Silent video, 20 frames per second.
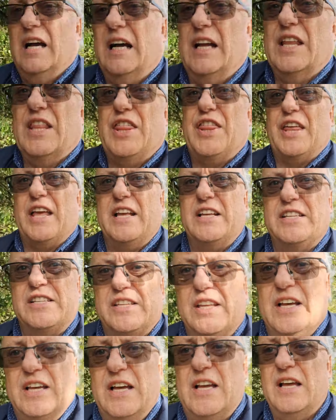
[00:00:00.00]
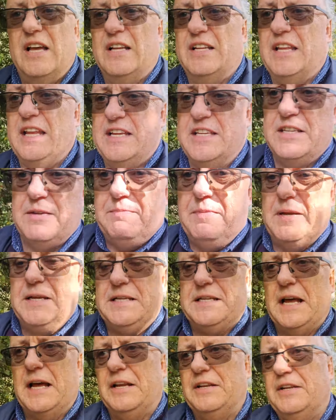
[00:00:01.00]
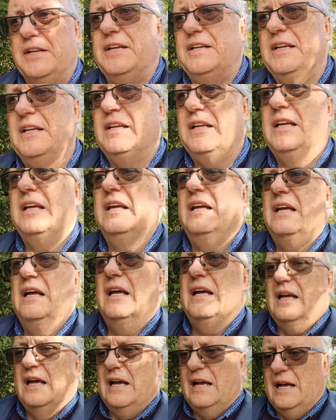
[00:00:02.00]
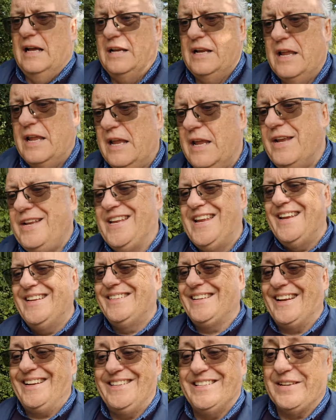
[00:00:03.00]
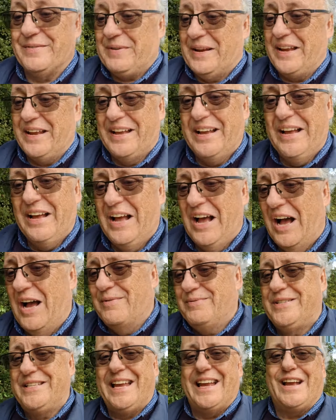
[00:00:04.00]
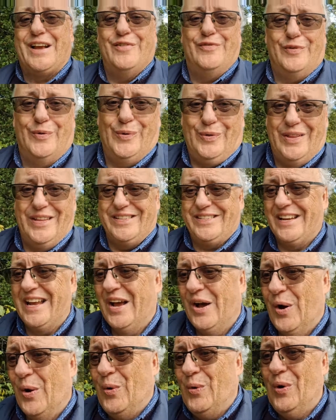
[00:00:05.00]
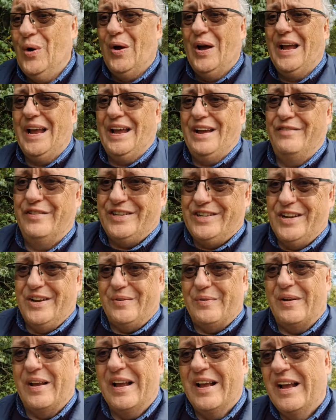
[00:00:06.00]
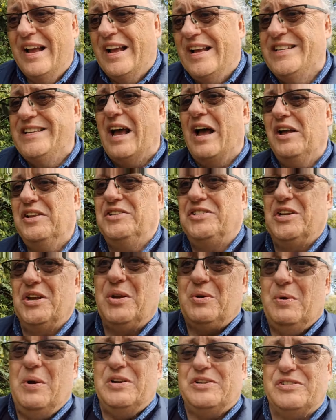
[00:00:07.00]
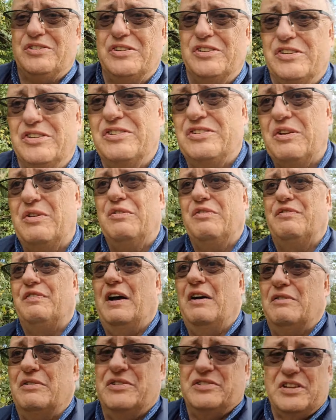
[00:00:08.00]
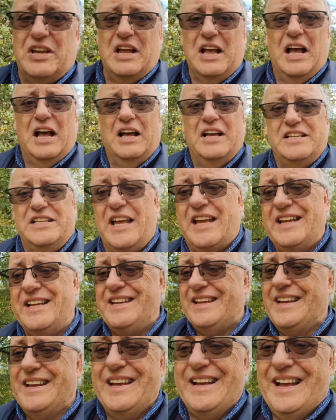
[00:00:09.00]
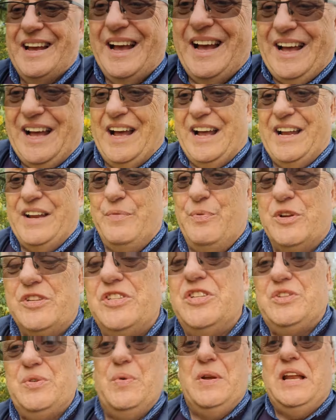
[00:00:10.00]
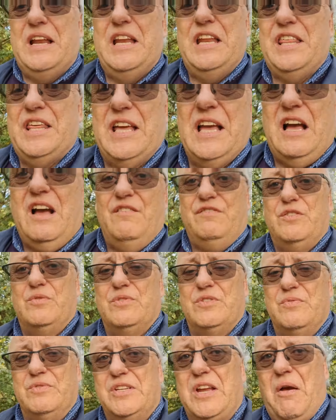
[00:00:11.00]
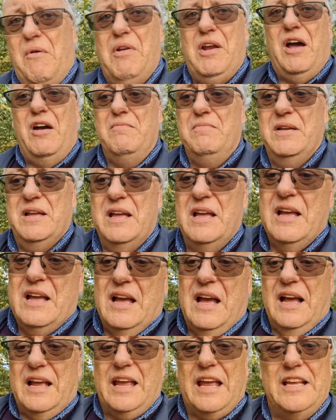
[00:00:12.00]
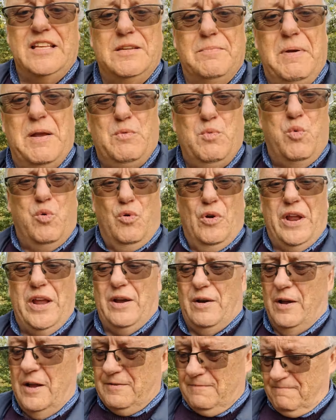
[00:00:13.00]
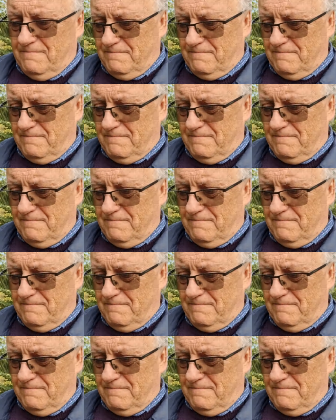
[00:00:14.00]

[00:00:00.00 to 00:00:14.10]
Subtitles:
and things that need to be done. And he'd say to me, "I'm sick of all this. All I ever do is answer questions, do phones." I said, and he wasn't doing anything afterwards. He was going home and getting to bed worn out